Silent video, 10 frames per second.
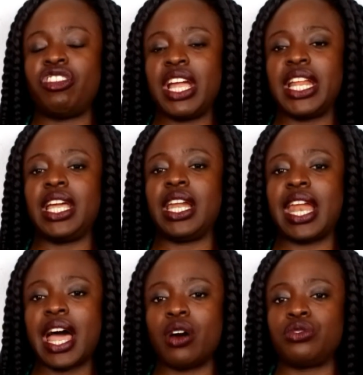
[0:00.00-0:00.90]
really
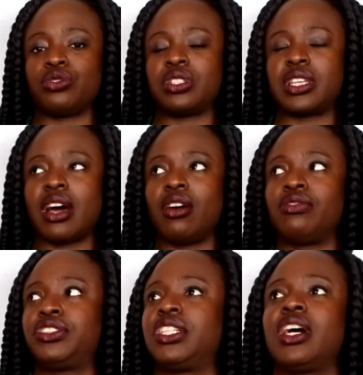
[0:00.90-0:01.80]
allowed
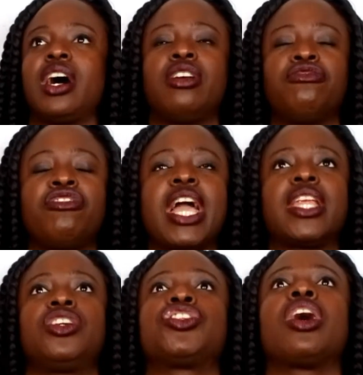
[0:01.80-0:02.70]
yourself to kind of
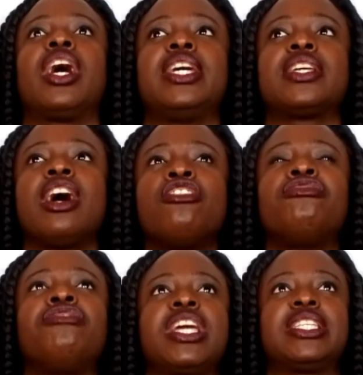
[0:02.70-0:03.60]
re-energize,
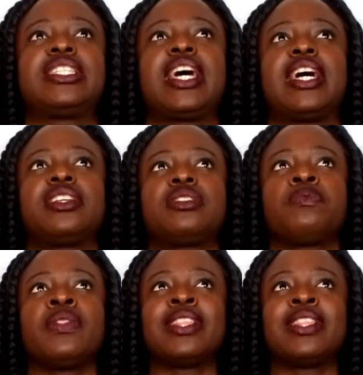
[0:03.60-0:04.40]
reassess,